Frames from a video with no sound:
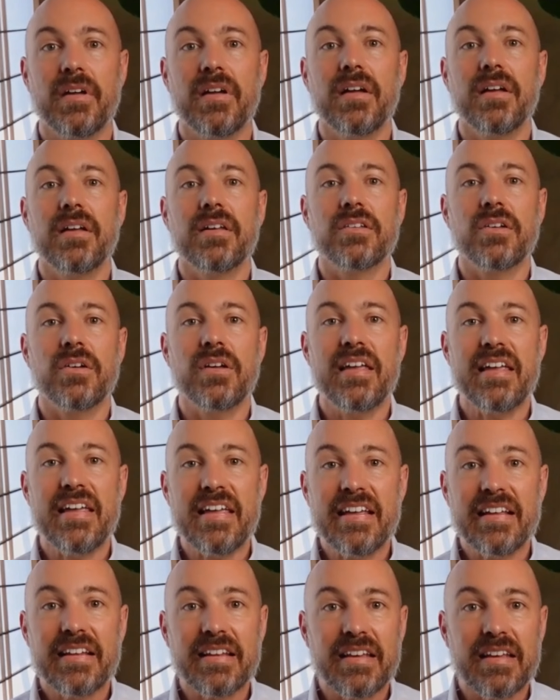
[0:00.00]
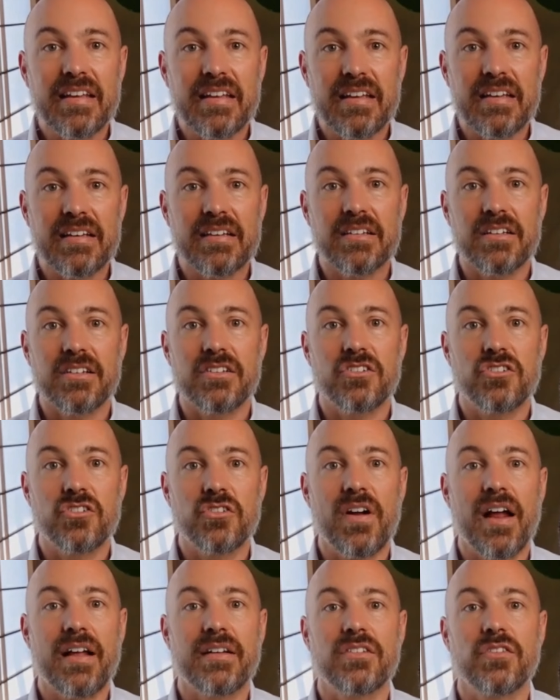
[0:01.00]
So healing it
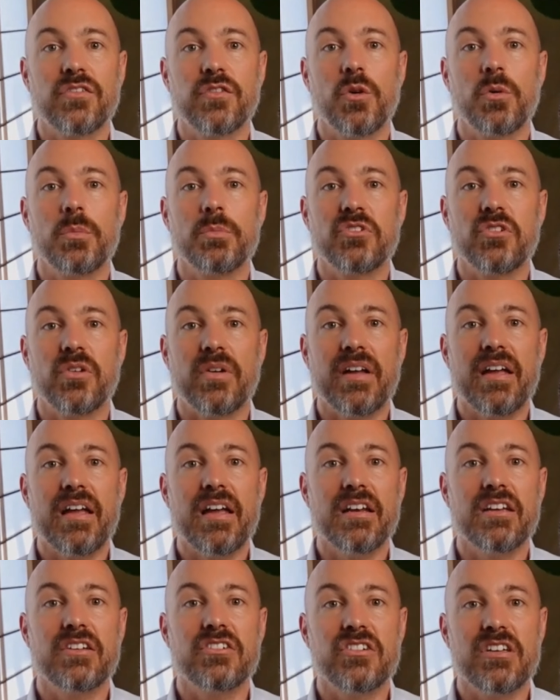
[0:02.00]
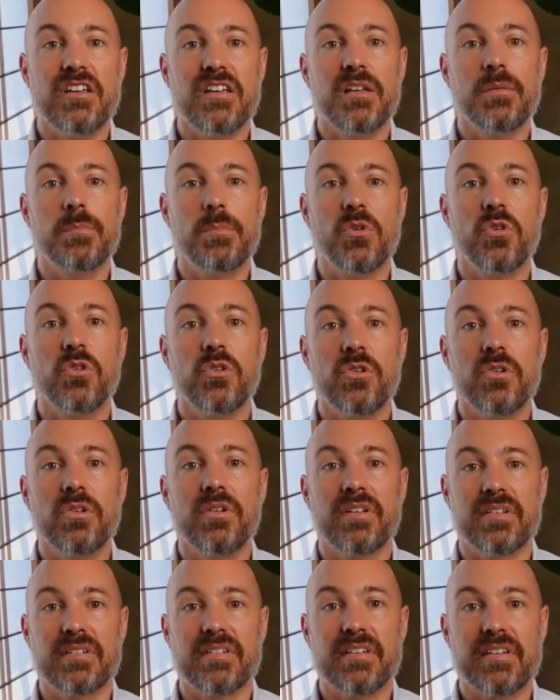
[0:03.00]
transforms your energy, mood,
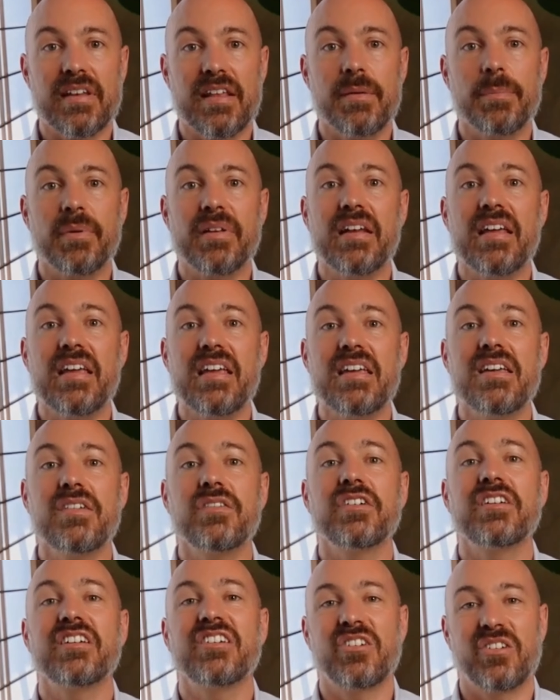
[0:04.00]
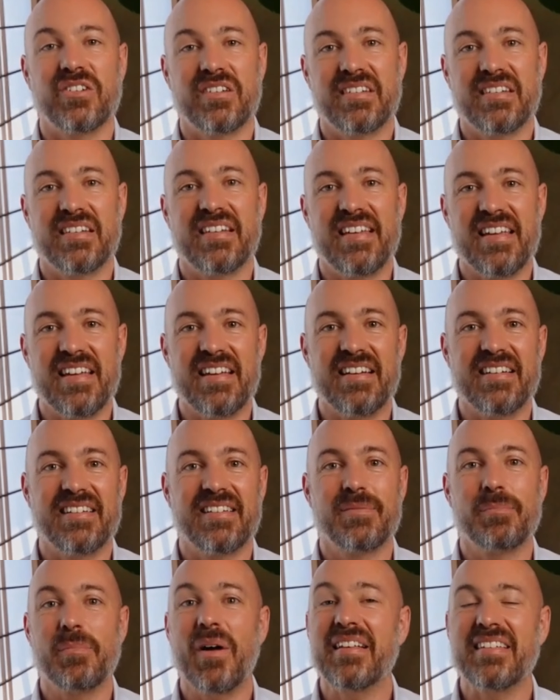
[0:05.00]
and sleep, and even your skin.
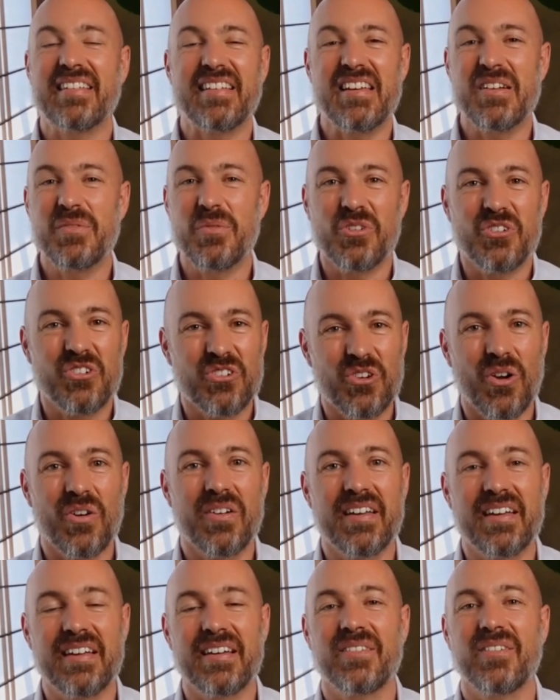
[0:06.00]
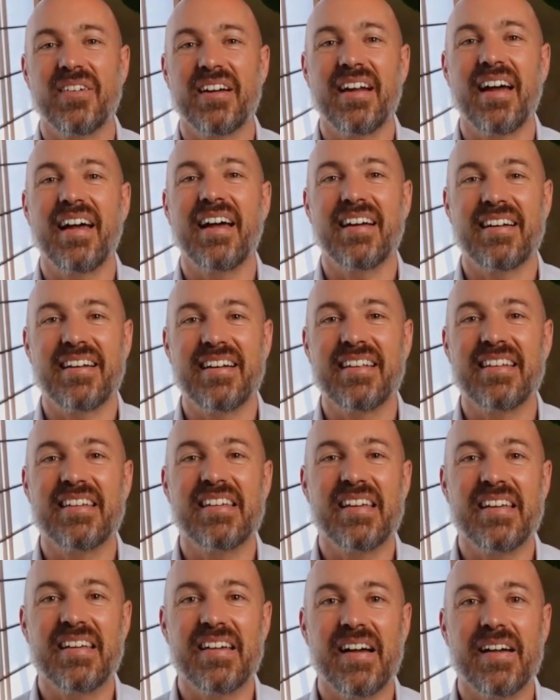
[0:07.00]
My skin was shocking when I had leaky
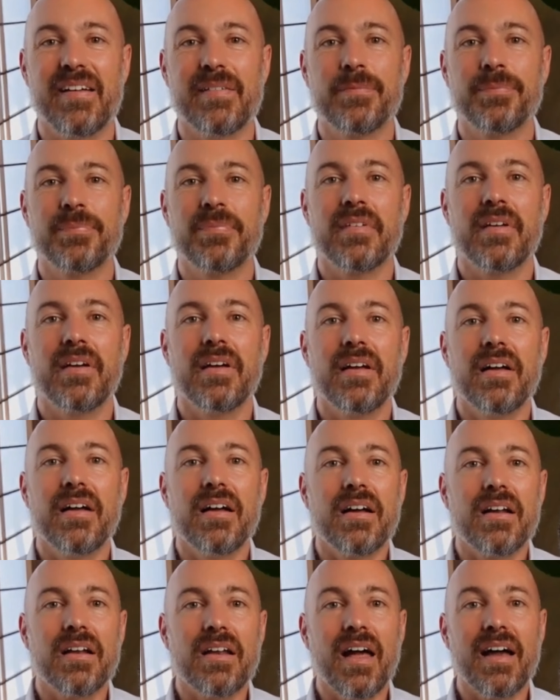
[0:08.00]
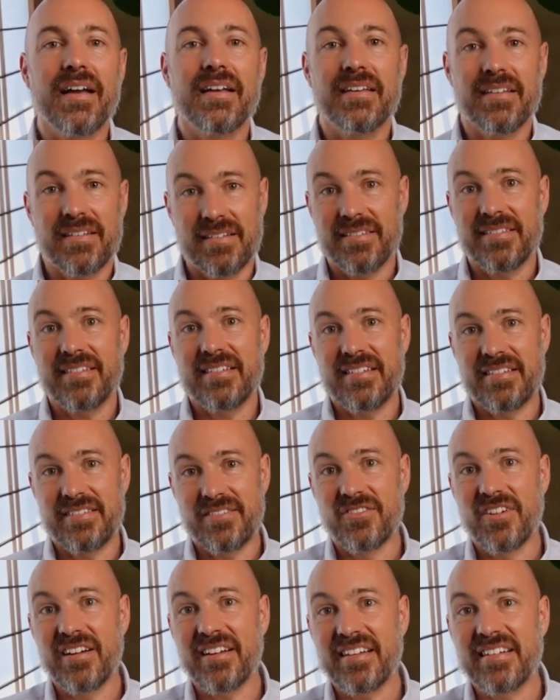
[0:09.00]
gut. Like it
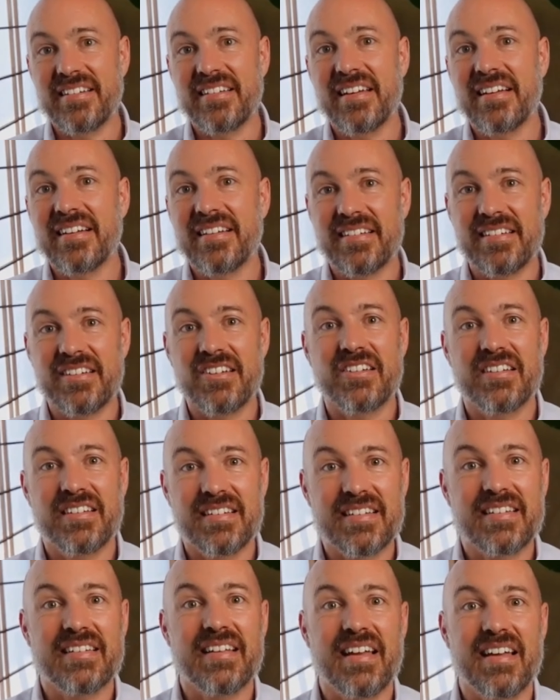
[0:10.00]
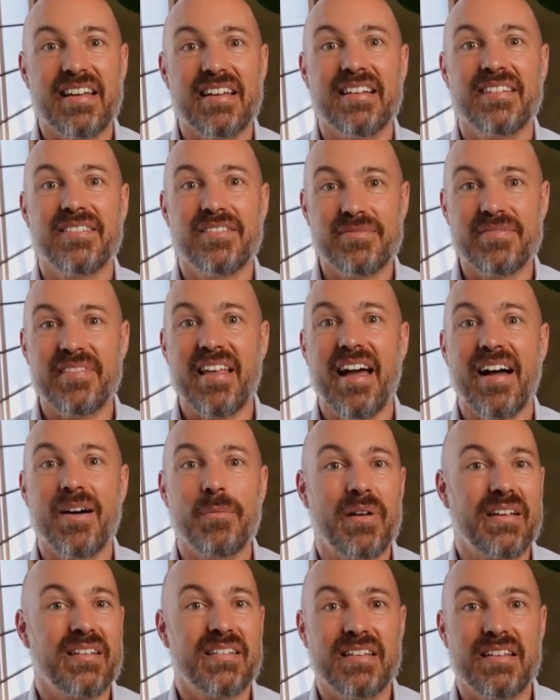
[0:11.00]
really did, you can see. Now
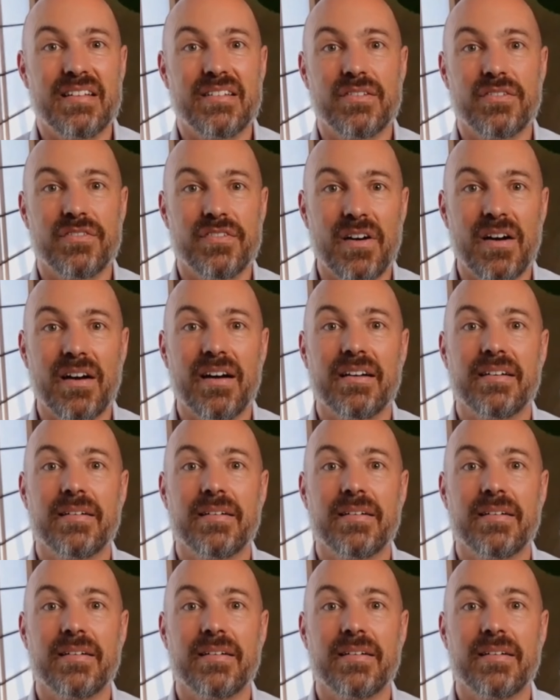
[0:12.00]
my skin's fine.